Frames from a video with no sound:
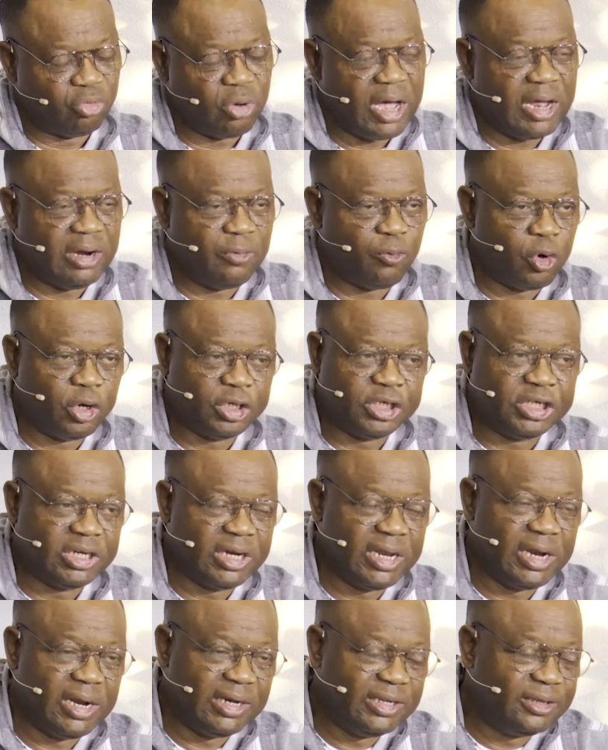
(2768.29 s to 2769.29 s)
you are
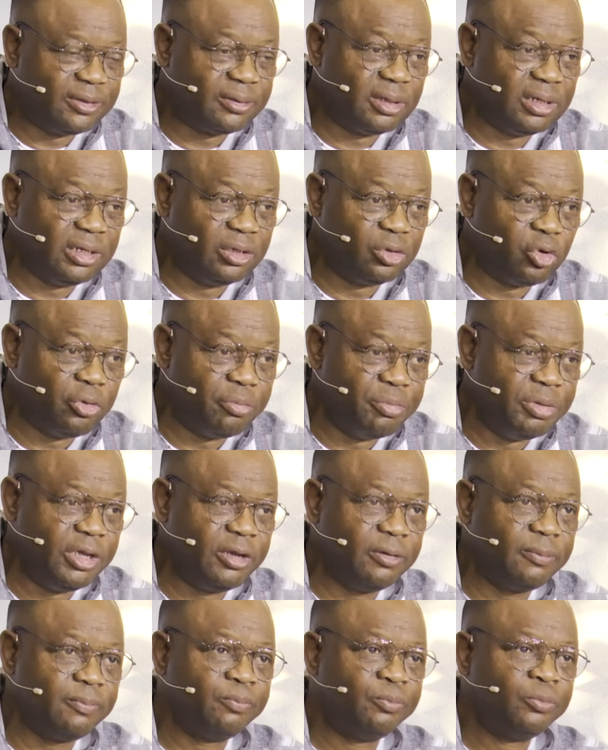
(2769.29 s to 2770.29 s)
watching and listening to
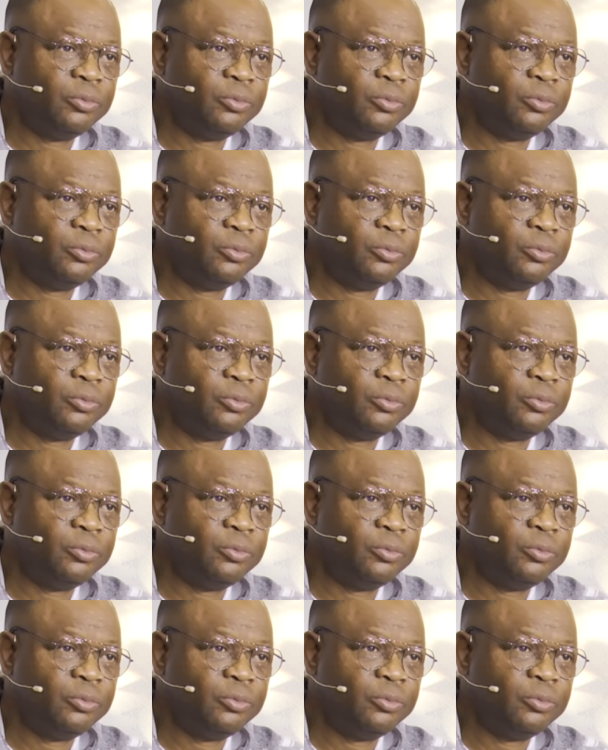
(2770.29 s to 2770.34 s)
me,